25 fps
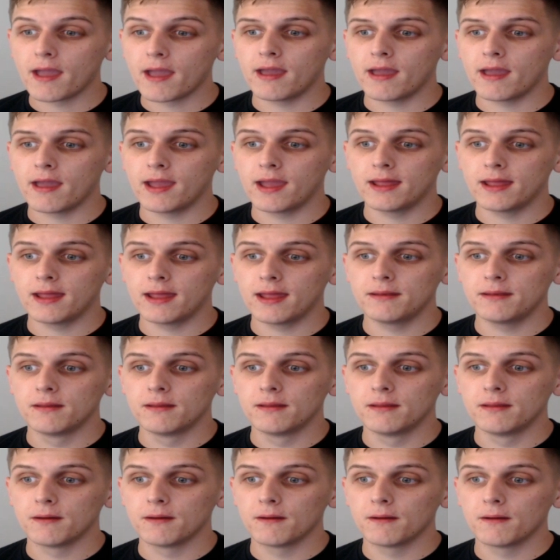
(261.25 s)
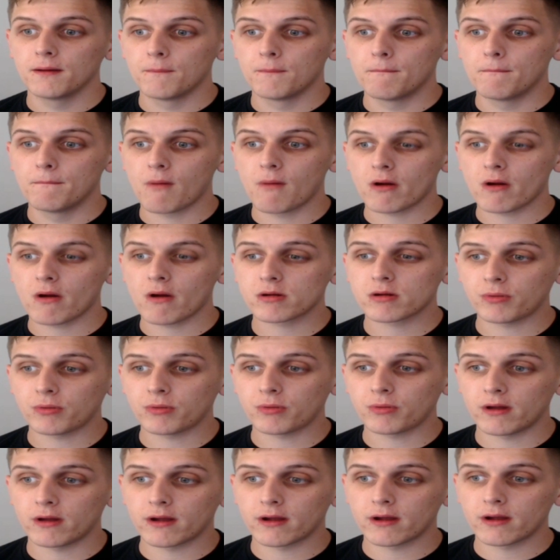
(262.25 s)
And
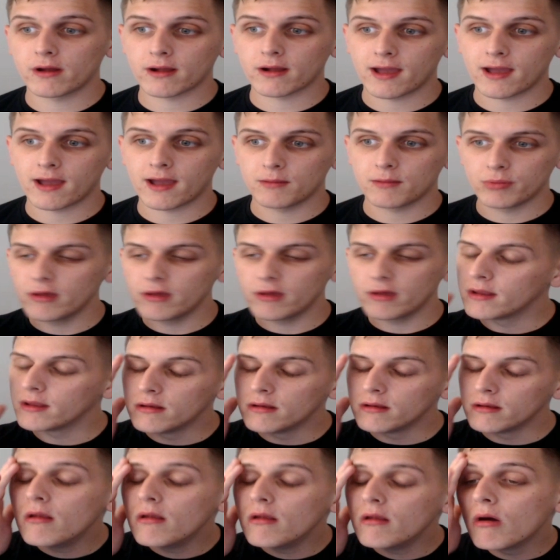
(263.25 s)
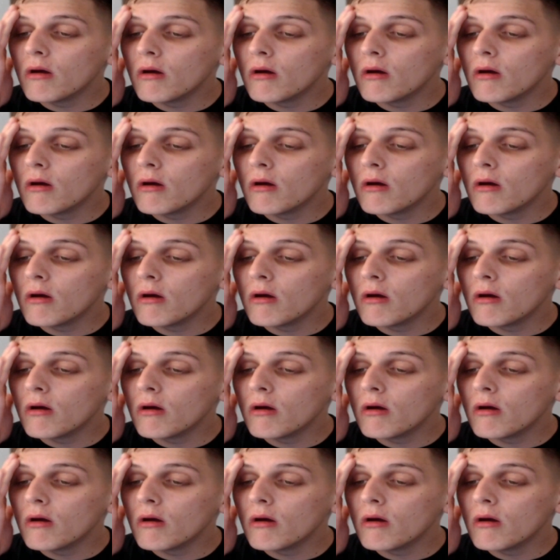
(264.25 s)
Markiplier had been